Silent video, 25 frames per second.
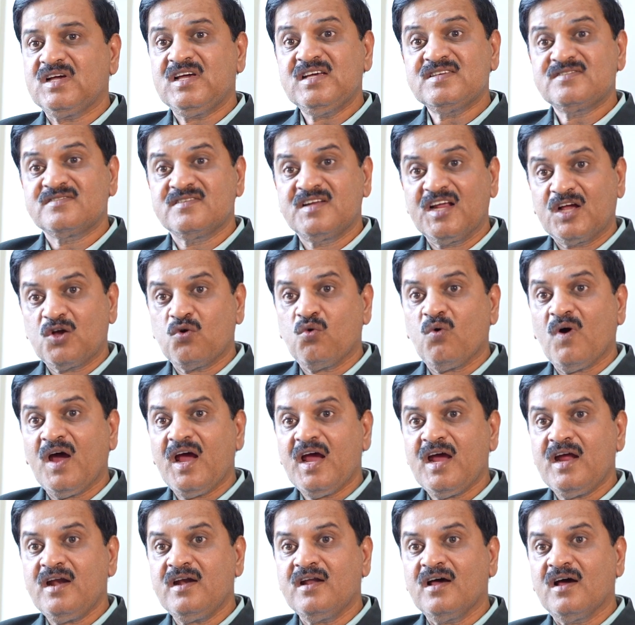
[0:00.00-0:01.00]
is
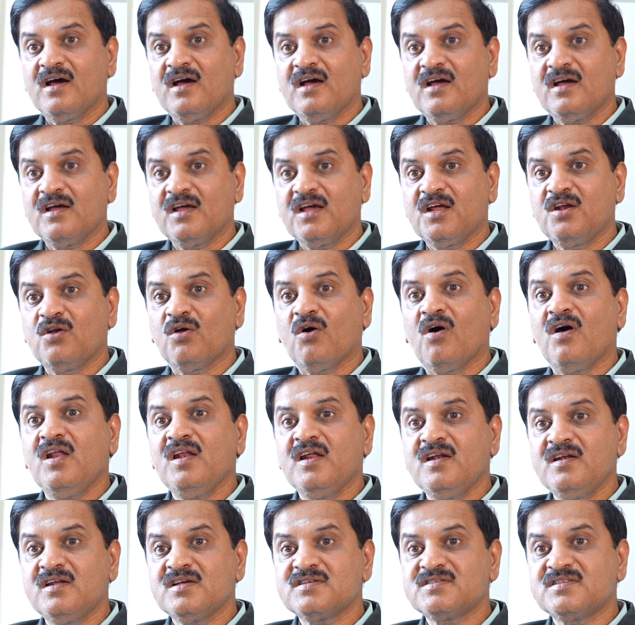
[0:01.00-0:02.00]
required uh, in all
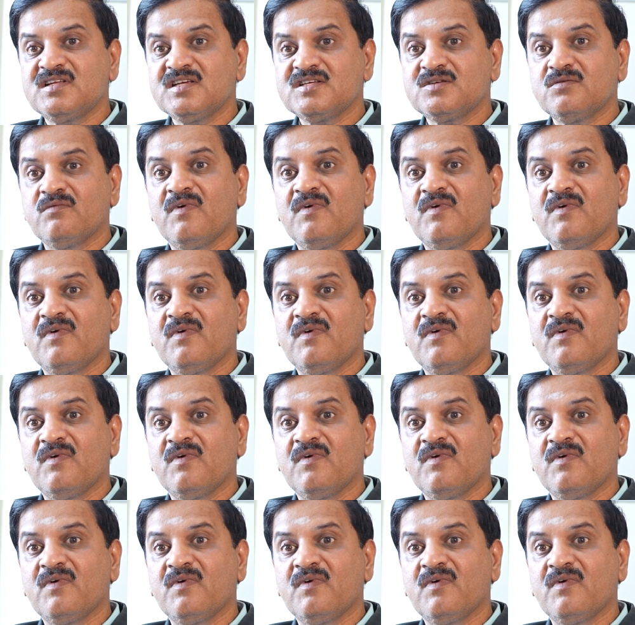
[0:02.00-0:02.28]
industries